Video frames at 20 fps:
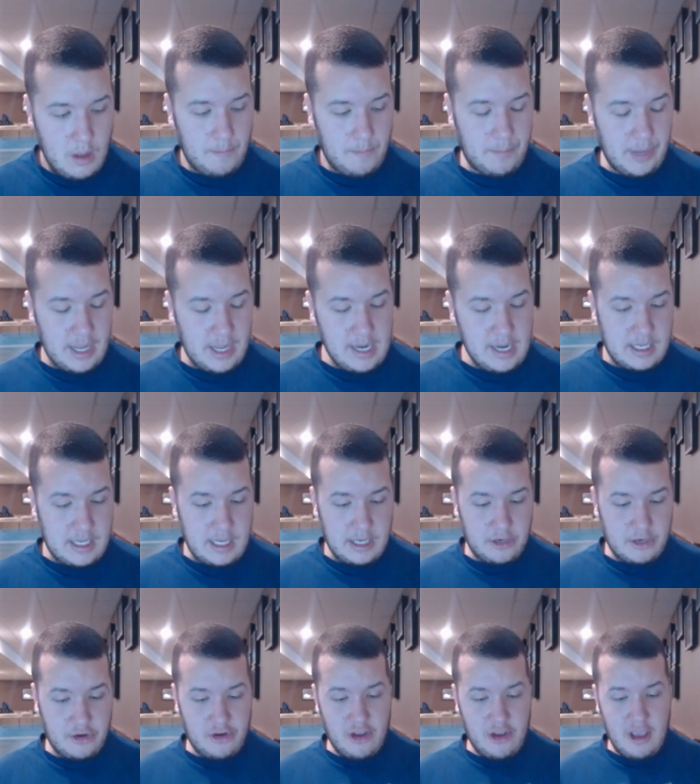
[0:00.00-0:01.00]
but
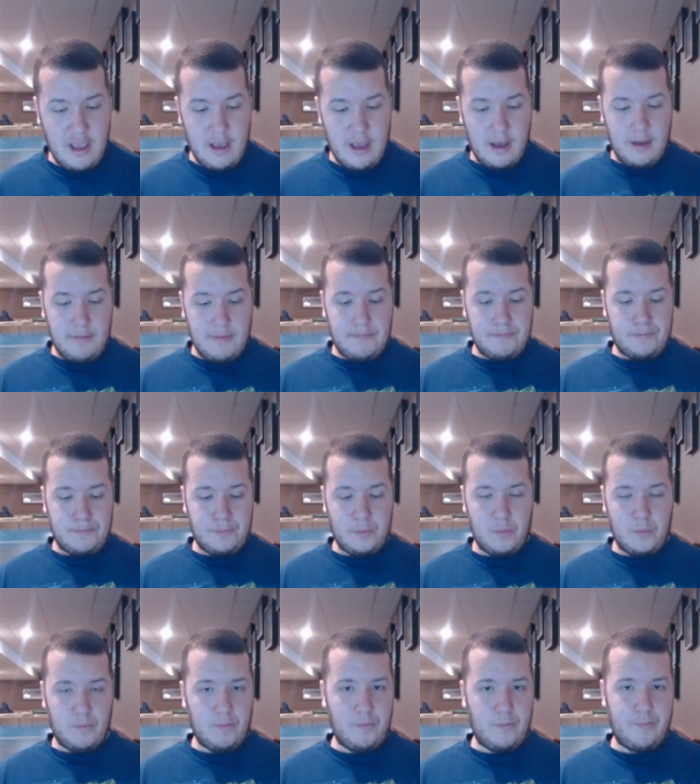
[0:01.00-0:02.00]
she, um,
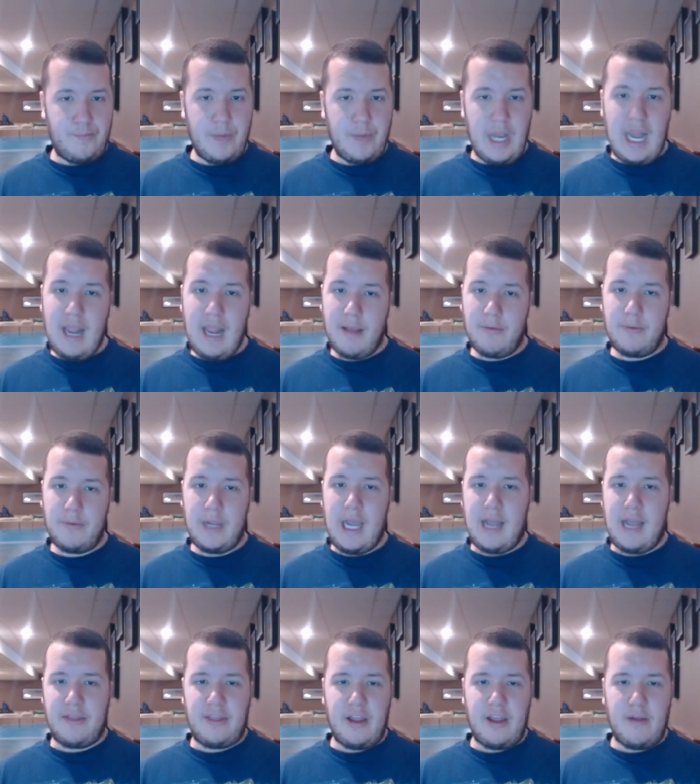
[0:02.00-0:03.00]
but we
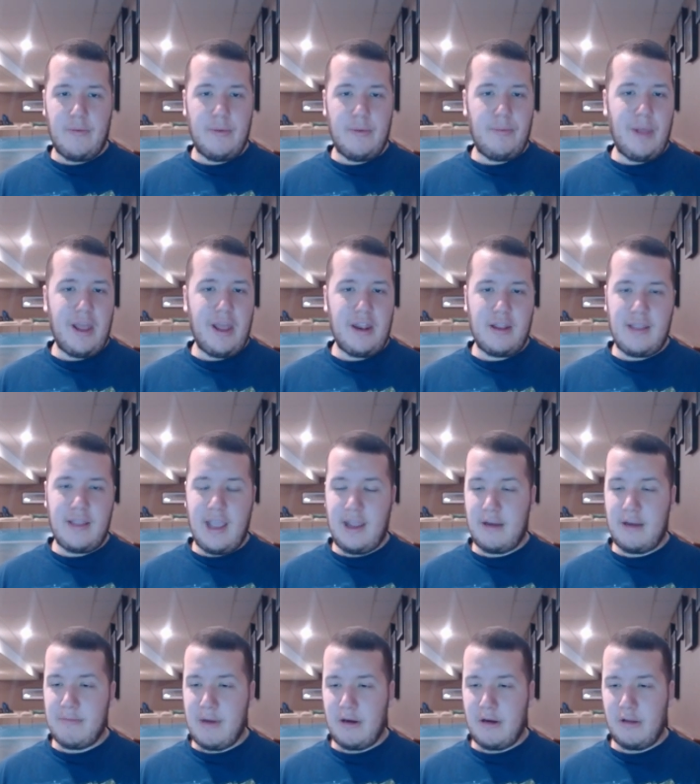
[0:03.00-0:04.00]
got there and we planned on
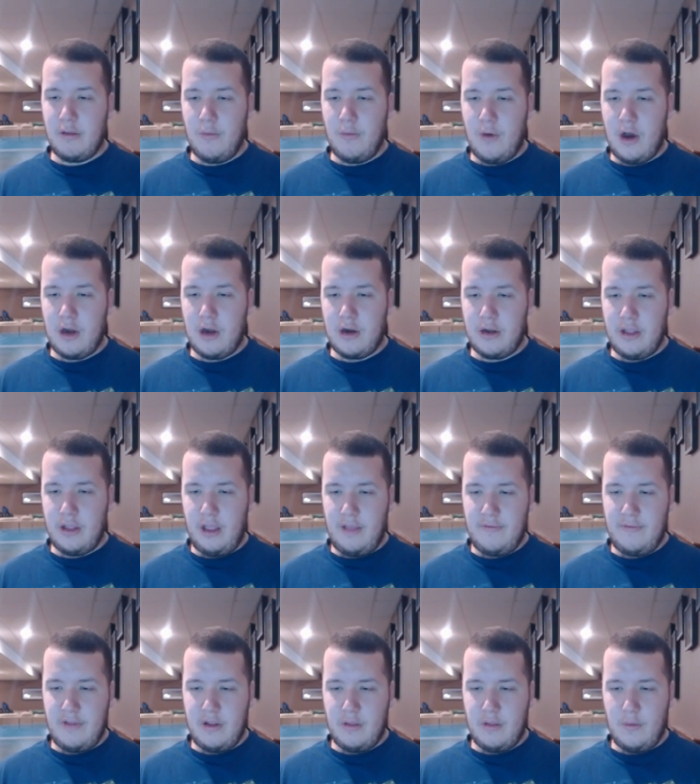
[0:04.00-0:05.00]
taking them out on the water. They
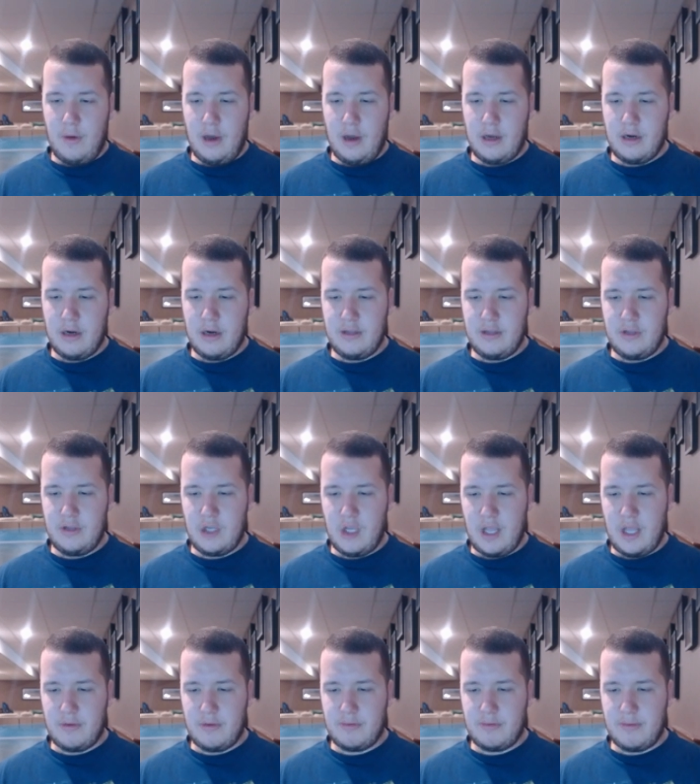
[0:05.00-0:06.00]
lived near the water, and so
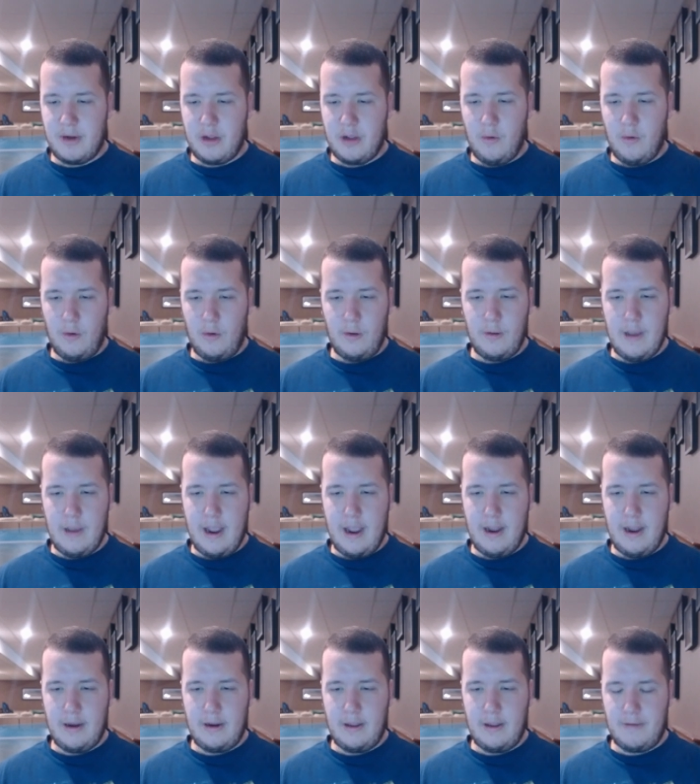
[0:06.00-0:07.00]
that was pretty cool.
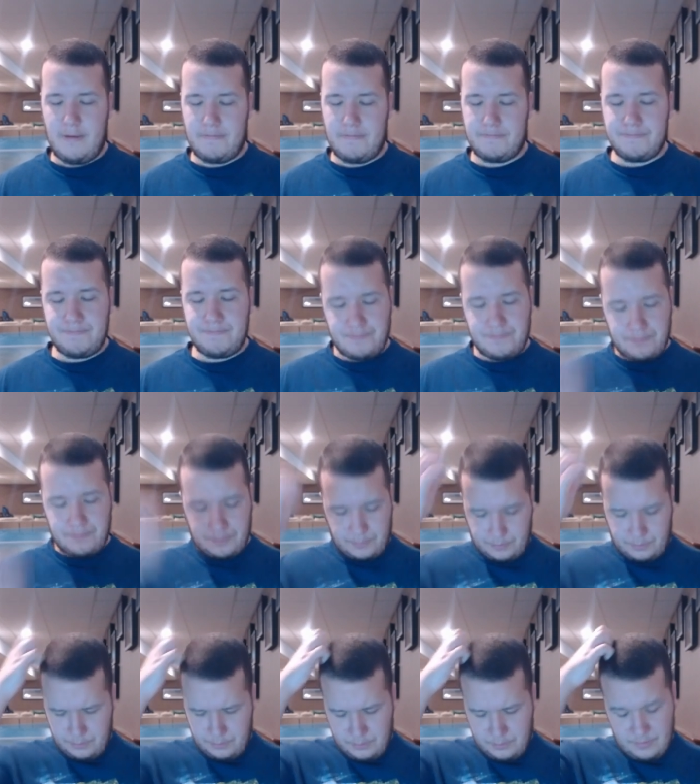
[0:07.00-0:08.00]
And, um,
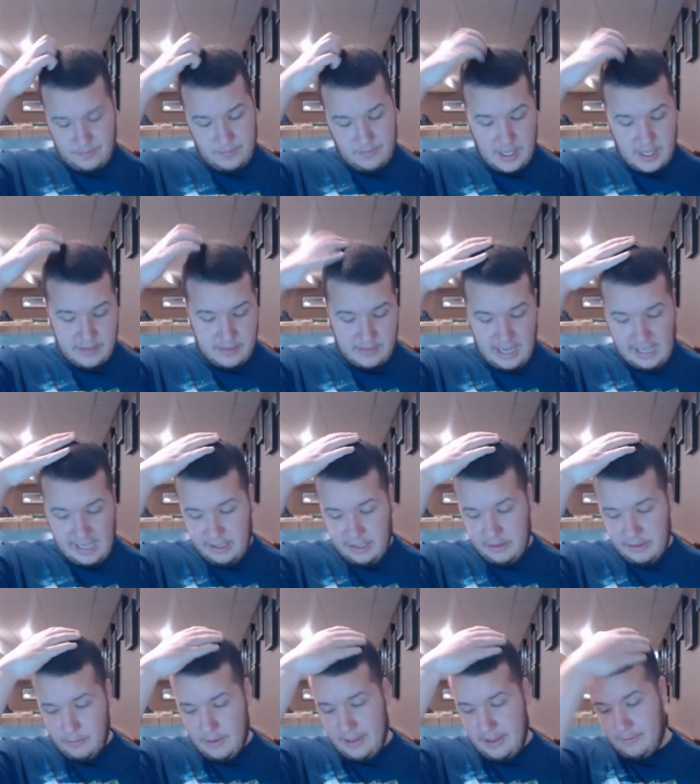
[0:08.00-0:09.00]
sadly,
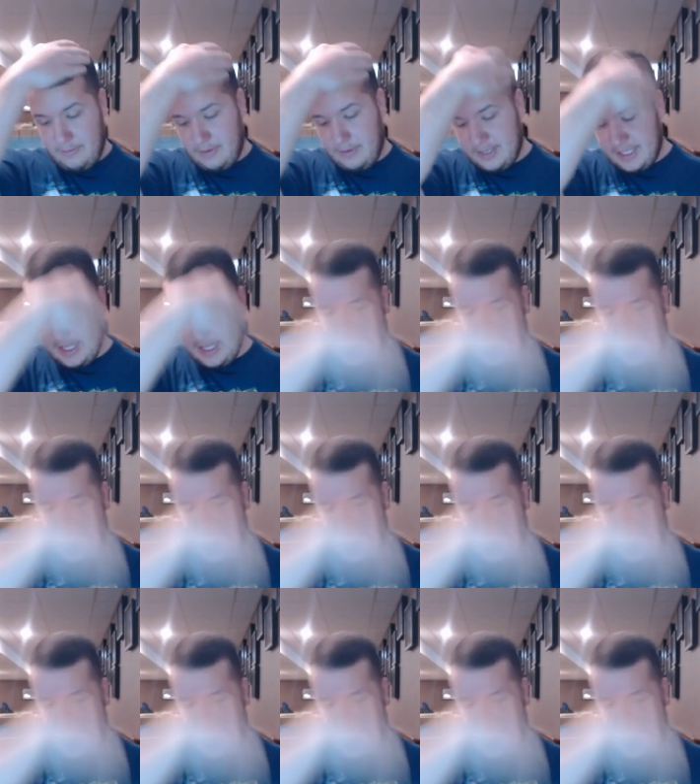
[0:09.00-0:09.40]
the weather wasn't